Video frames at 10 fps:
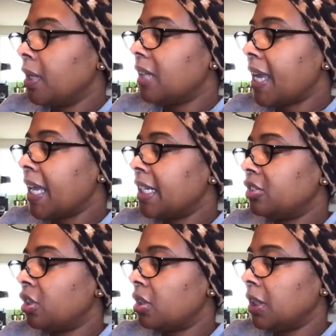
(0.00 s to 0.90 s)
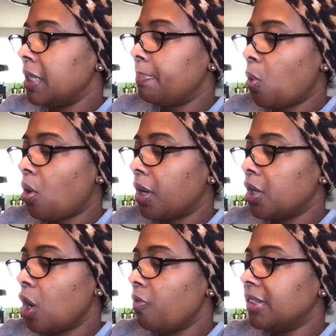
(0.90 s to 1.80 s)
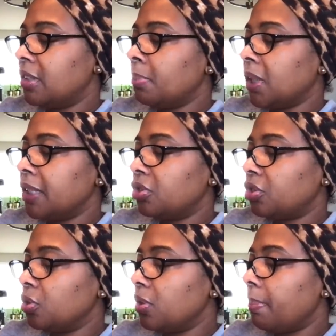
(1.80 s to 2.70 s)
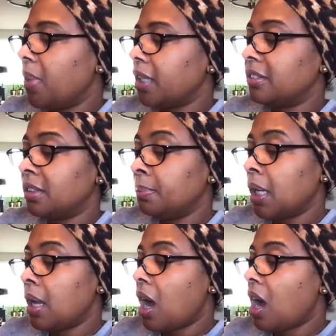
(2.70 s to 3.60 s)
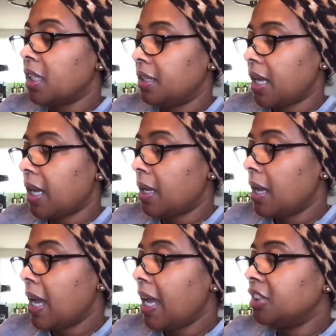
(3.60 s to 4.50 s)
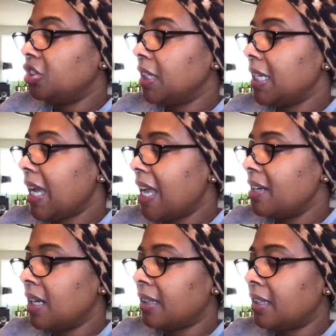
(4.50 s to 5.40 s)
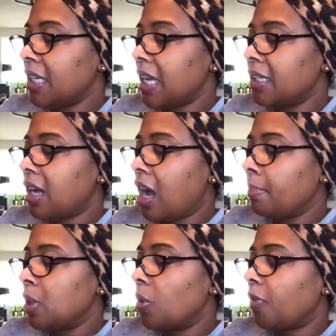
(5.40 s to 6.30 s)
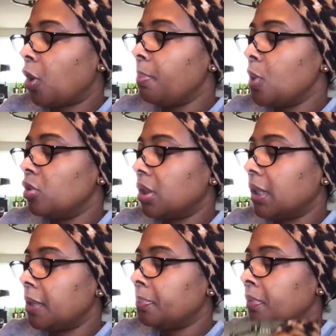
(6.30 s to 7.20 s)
Diana certainly bore no resemblance to the buxom Holiday, and she had nothing in common with her musically.